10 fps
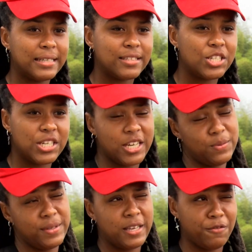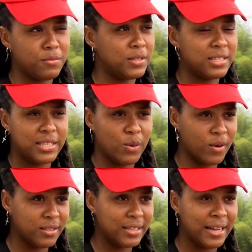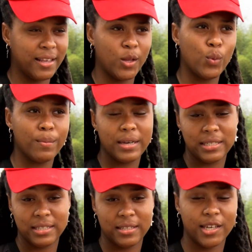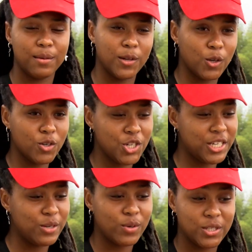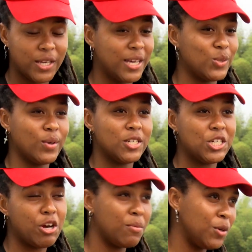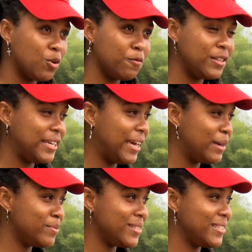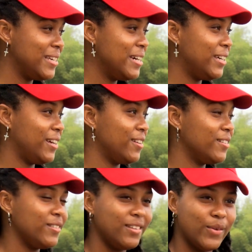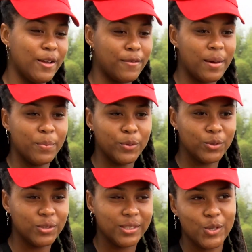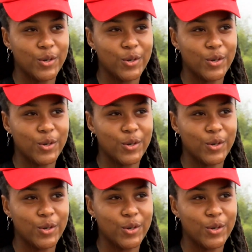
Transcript: It, she has been there from since day one. And then when my sister came along, she was there as well, cheering me on for the games, you know, whenever I bowl.